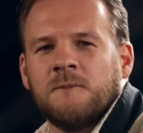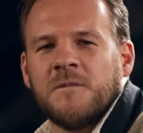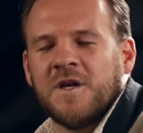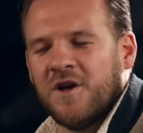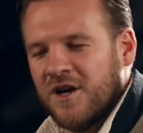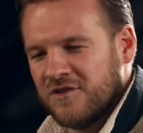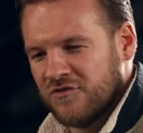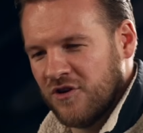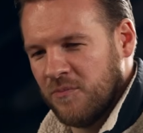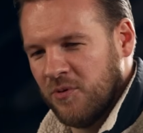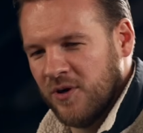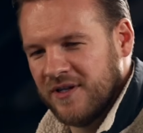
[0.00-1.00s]
The guys are at
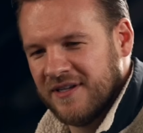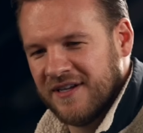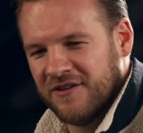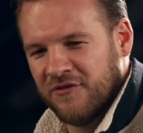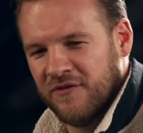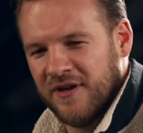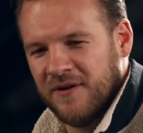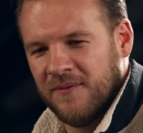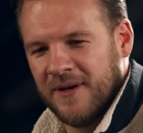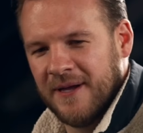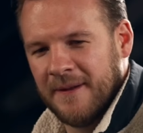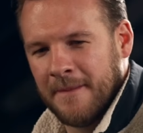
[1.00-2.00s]
a point in their career
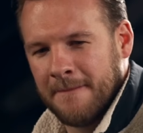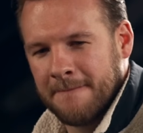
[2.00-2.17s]
where,